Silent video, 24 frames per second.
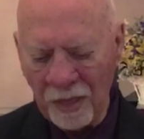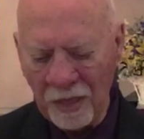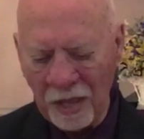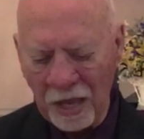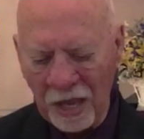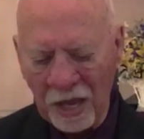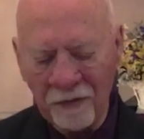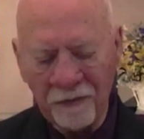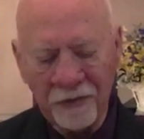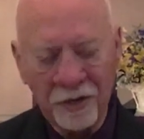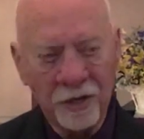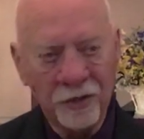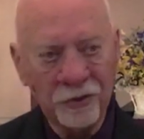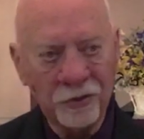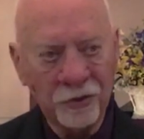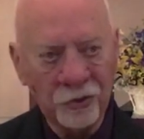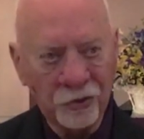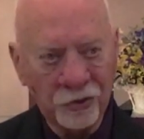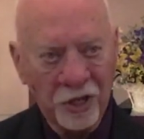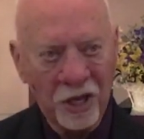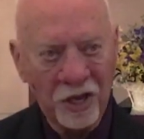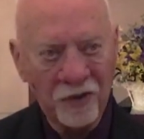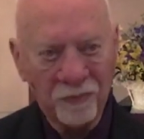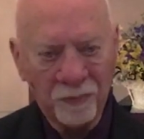Heaven is a
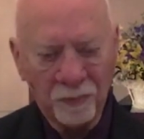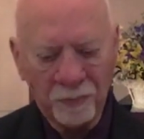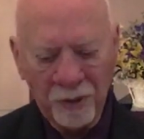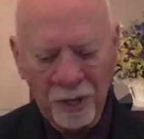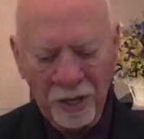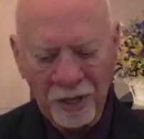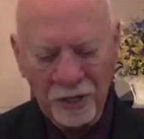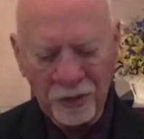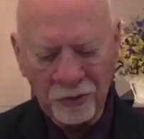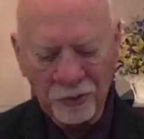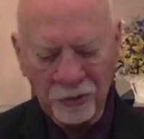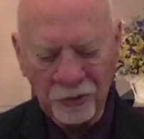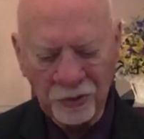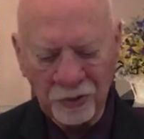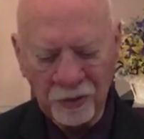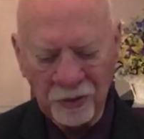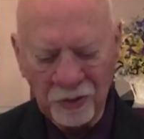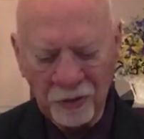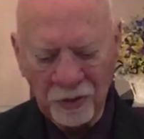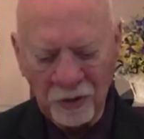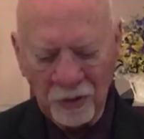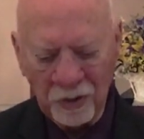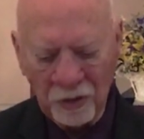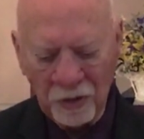safe place.
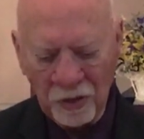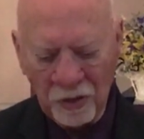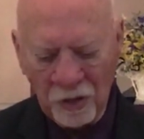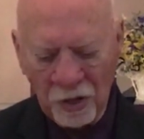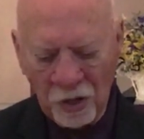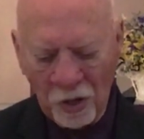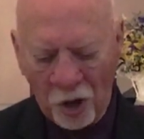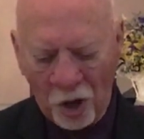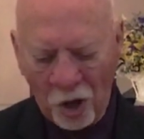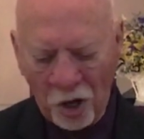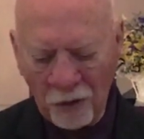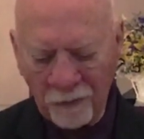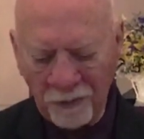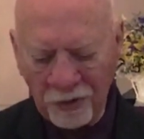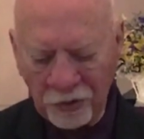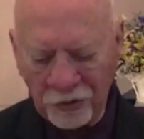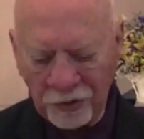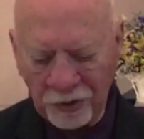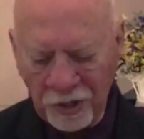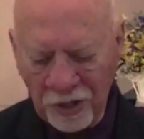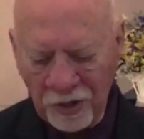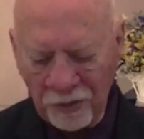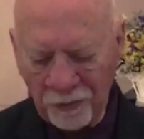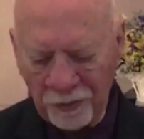All of us
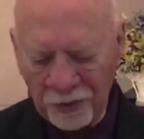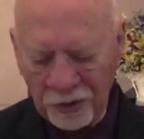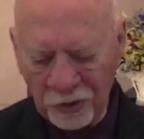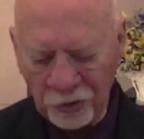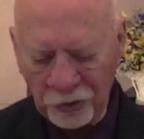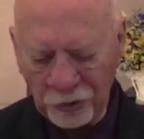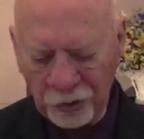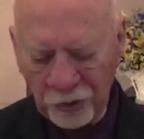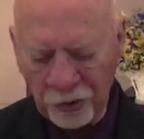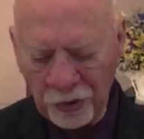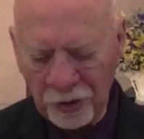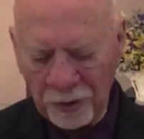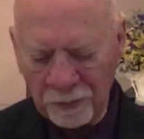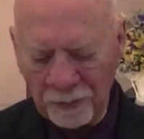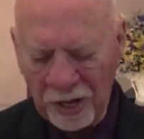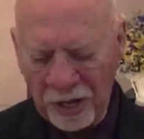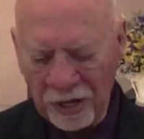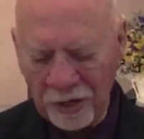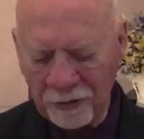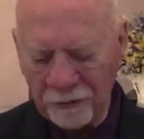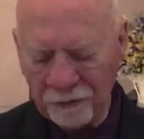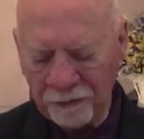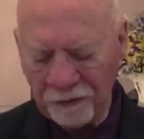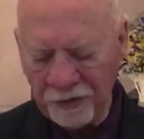live with a certain
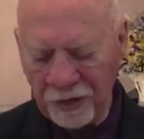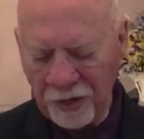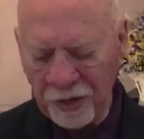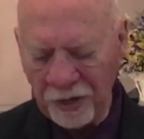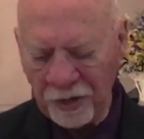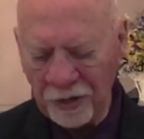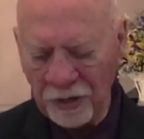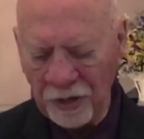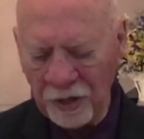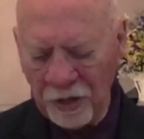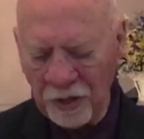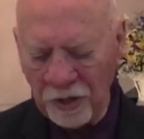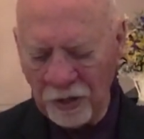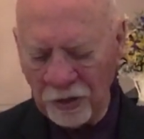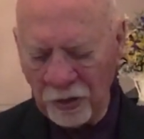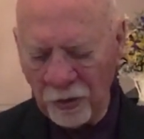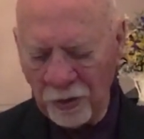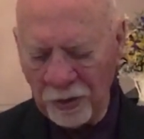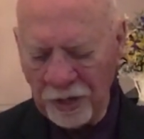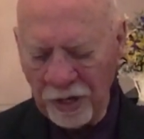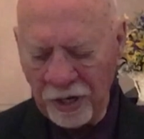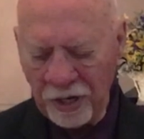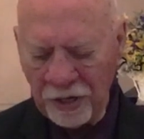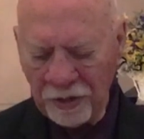amount of fear,
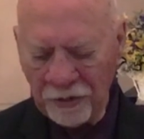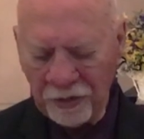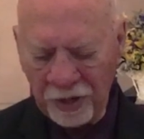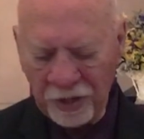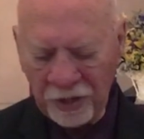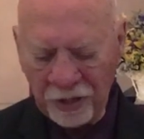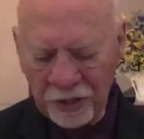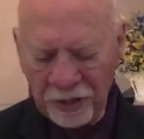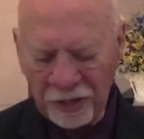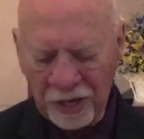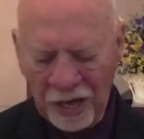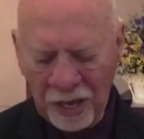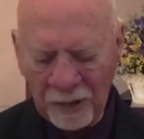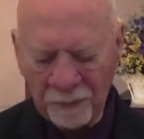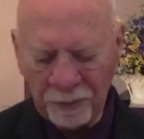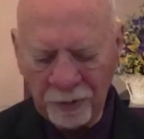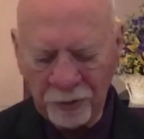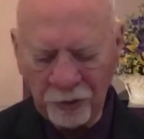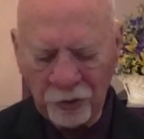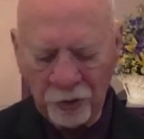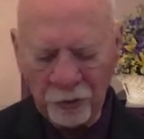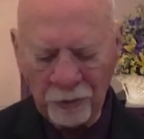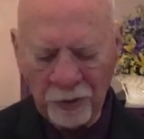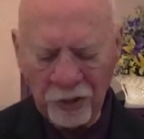knowing anything could
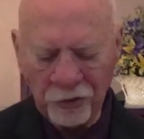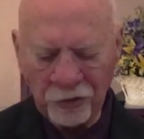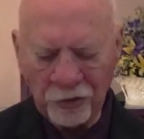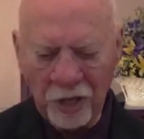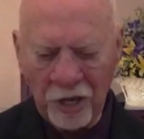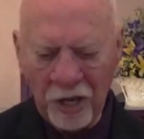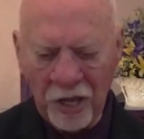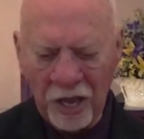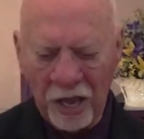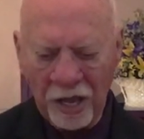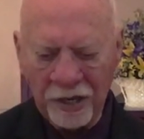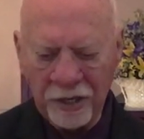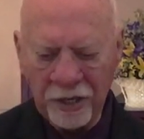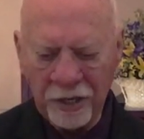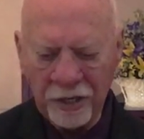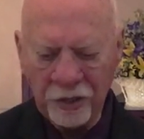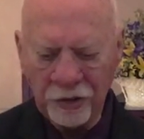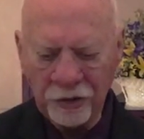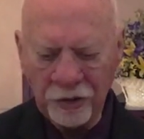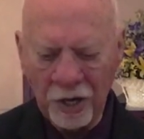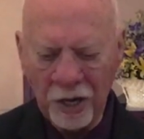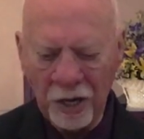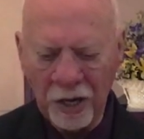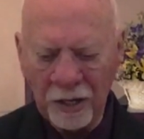happen to us at any
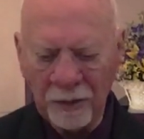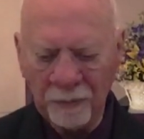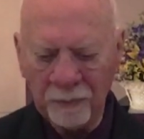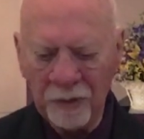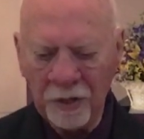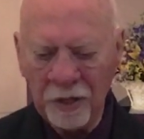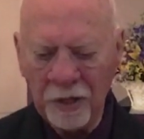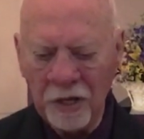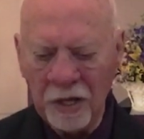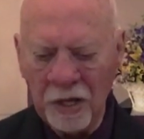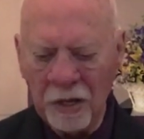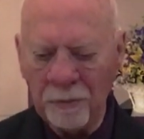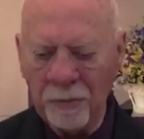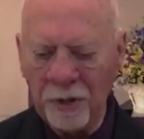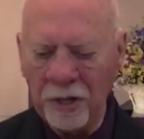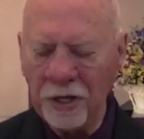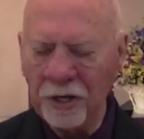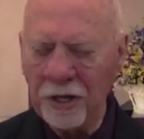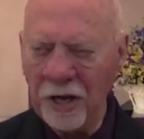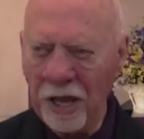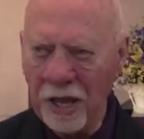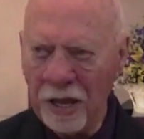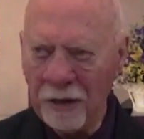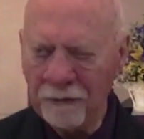time. But
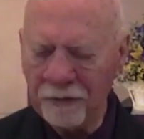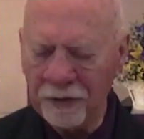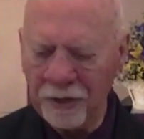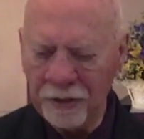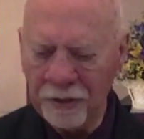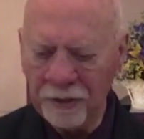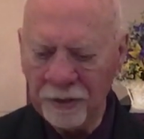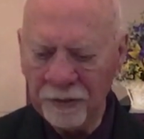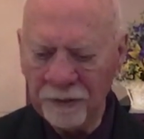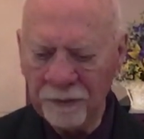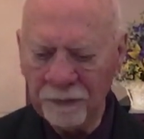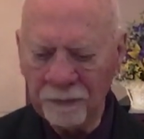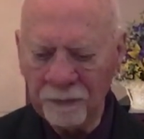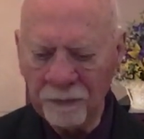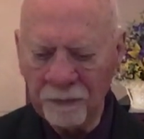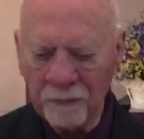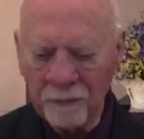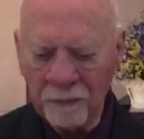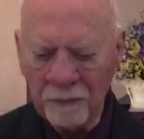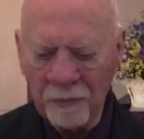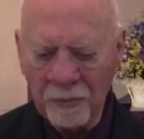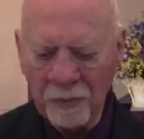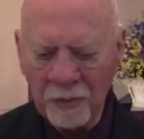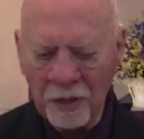in heaven,
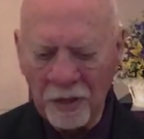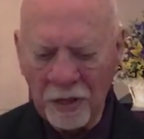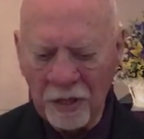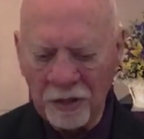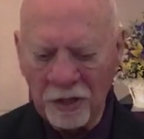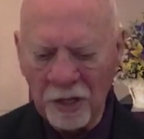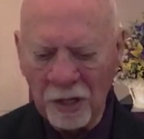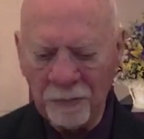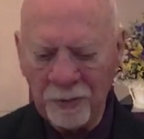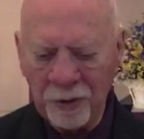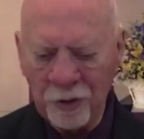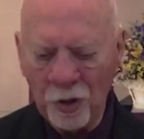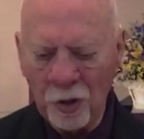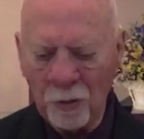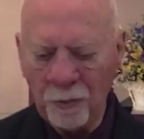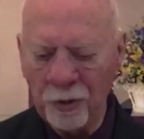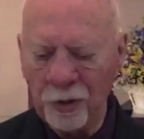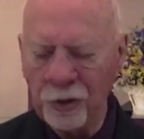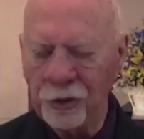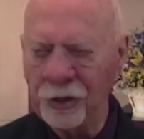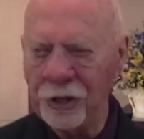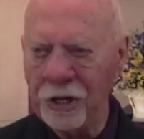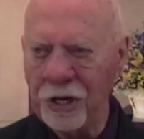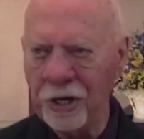there'll be no
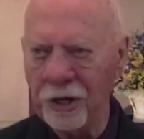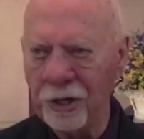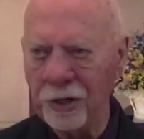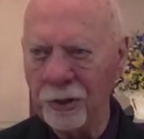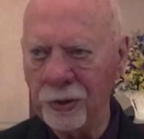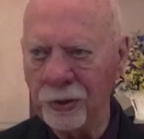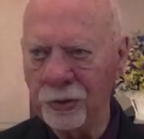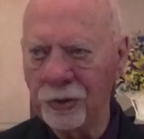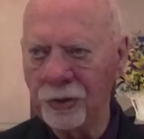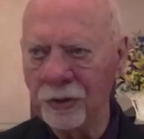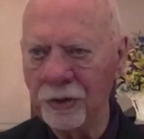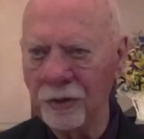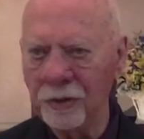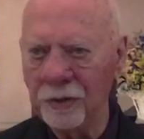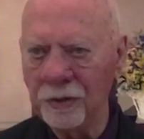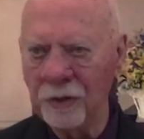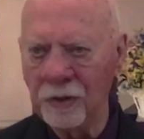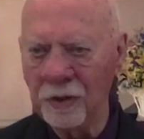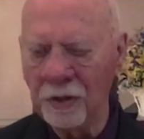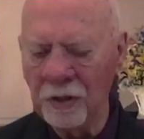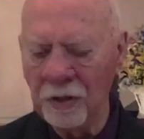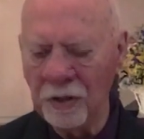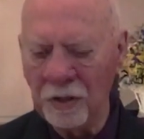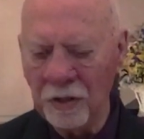more tears,
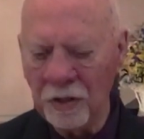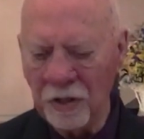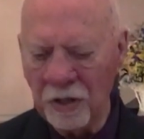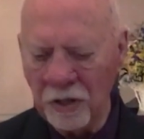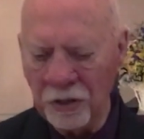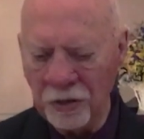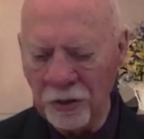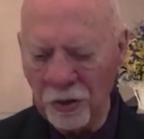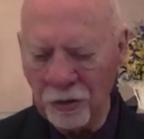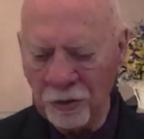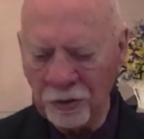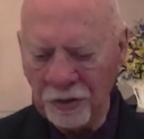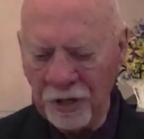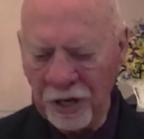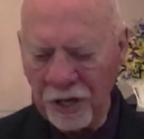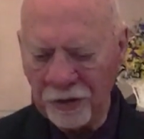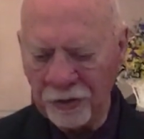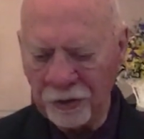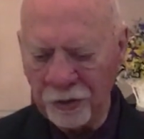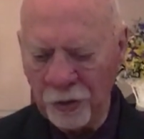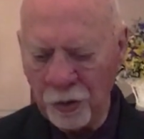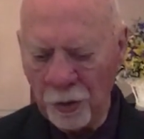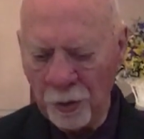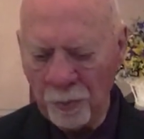no
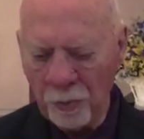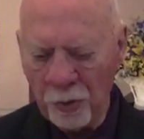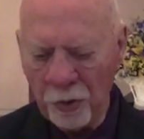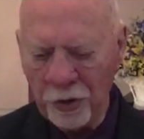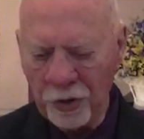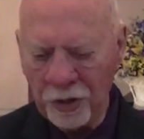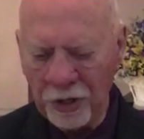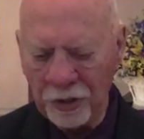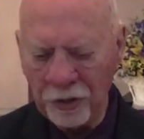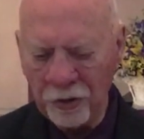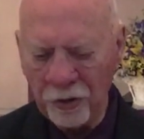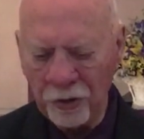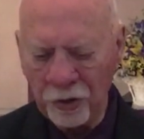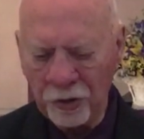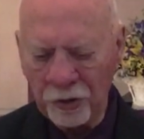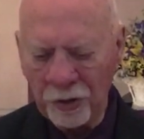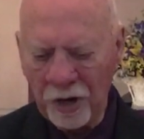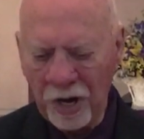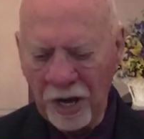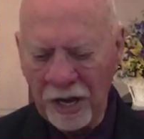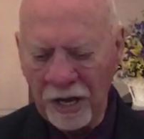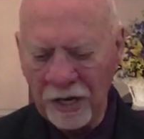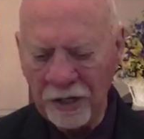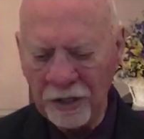death, no mourning, no
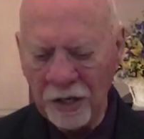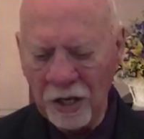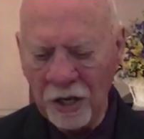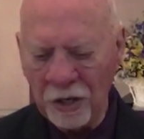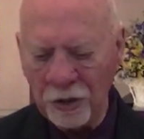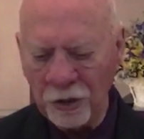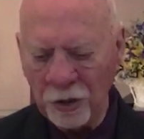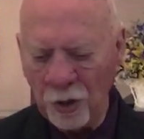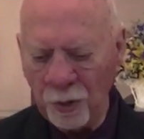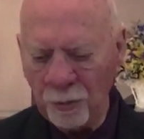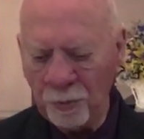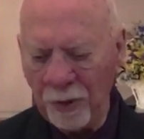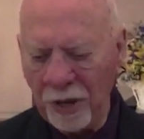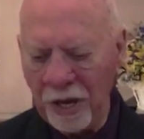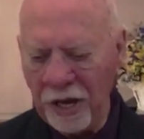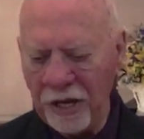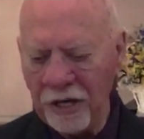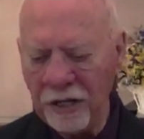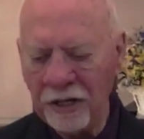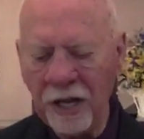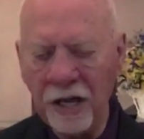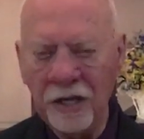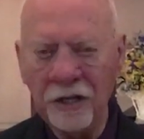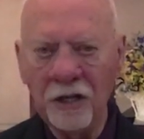crying, no
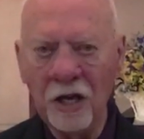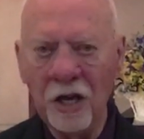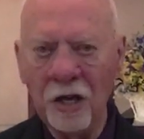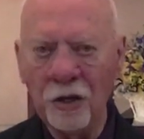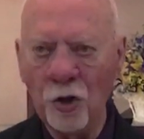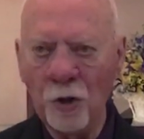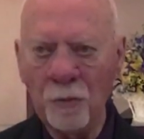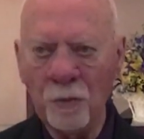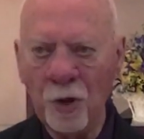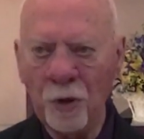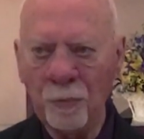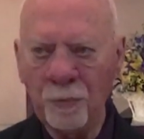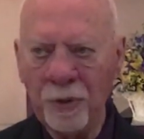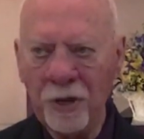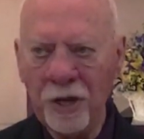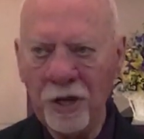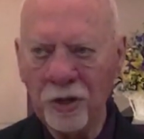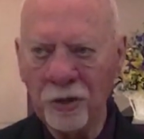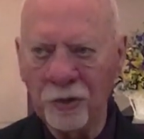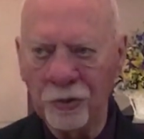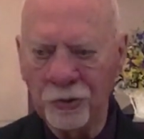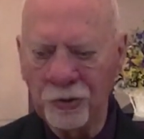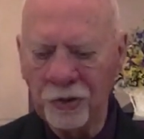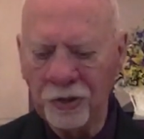pain, and no more
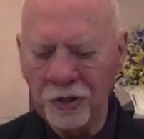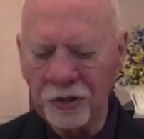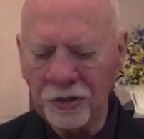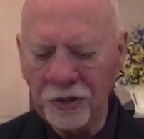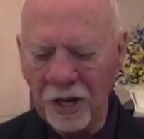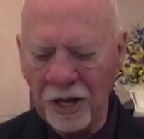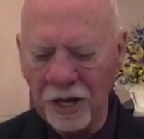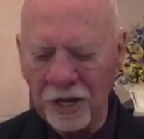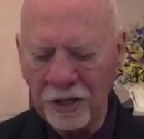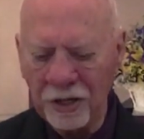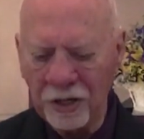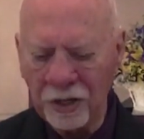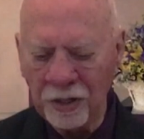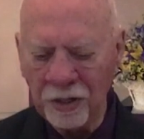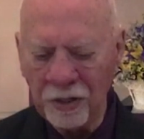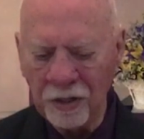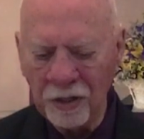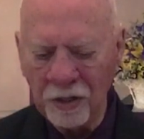pills to take.